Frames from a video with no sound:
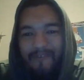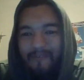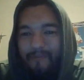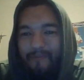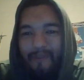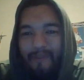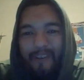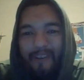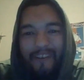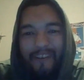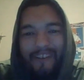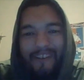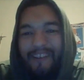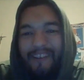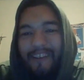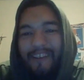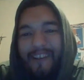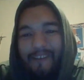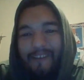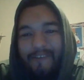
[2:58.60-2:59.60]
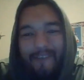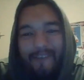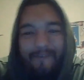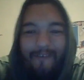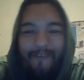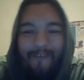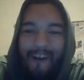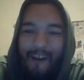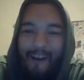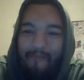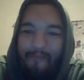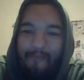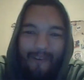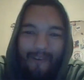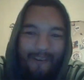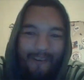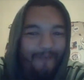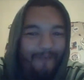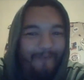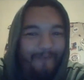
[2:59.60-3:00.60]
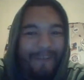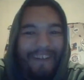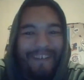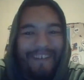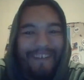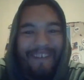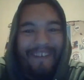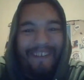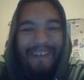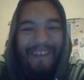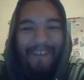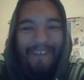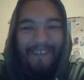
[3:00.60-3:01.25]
plugging it left and right, bro. Plugging it left